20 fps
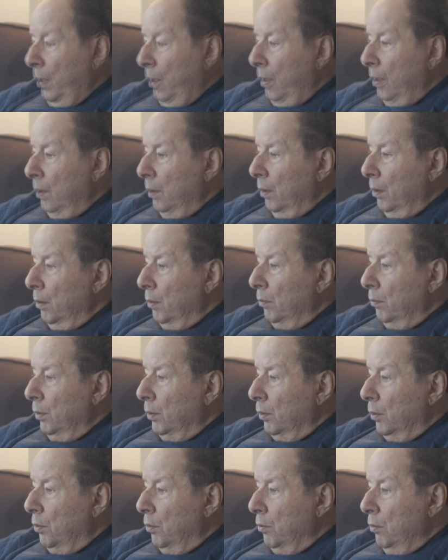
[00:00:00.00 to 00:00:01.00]
and I would
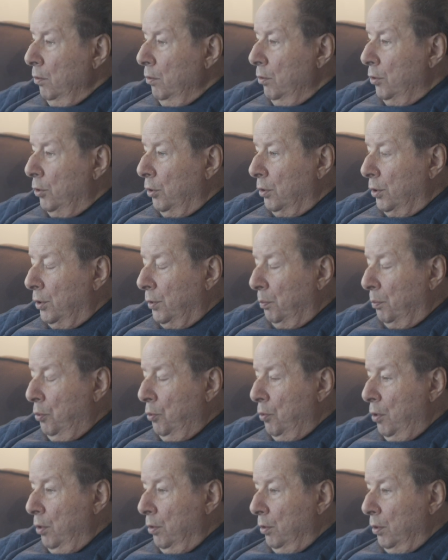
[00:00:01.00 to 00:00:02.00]
encourage its
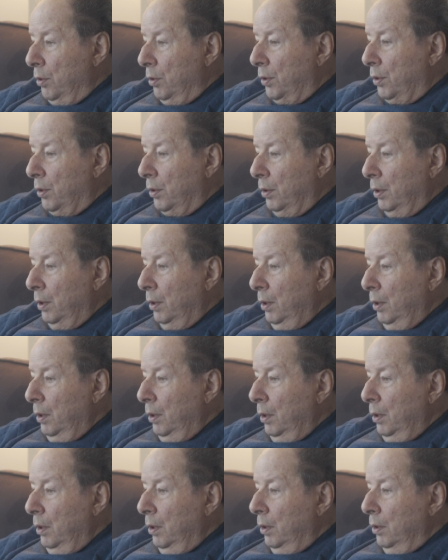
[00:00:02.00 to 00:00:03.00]
supporters
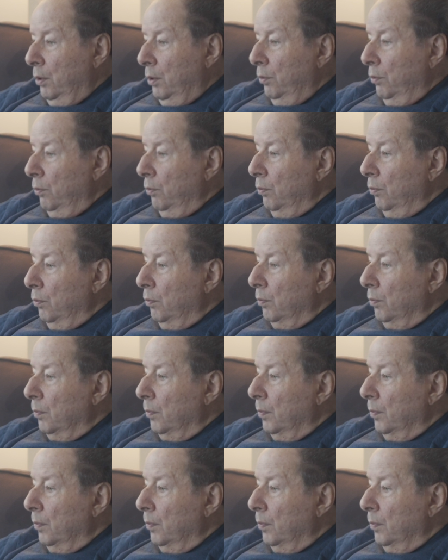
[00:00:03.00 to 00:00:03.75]
to